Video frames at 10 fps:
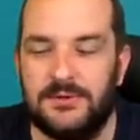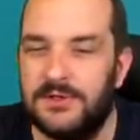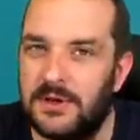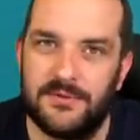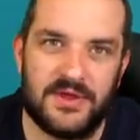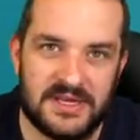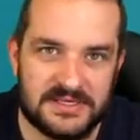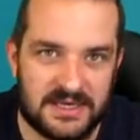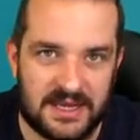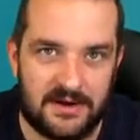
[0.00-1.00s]
who I don't think is
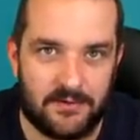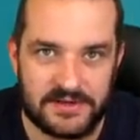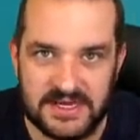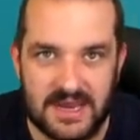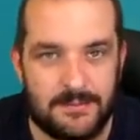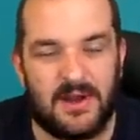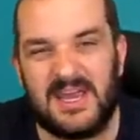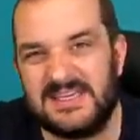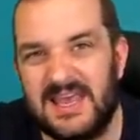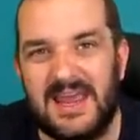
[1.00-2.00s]
going to get rotated, but I
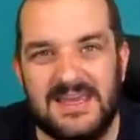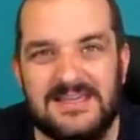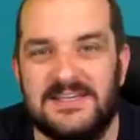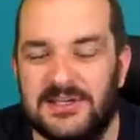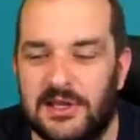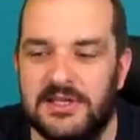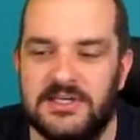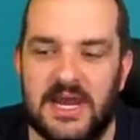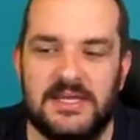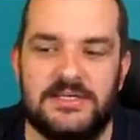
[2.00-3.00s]
guess there is a slight
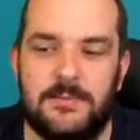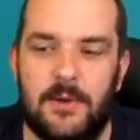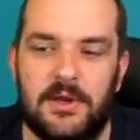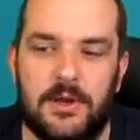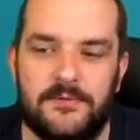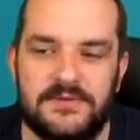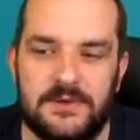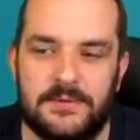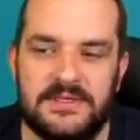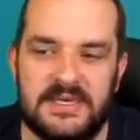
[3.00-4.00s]
chance. You might go for
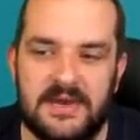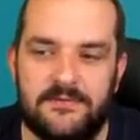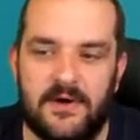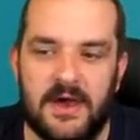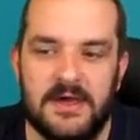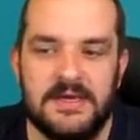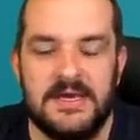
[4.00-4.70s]
someone safer.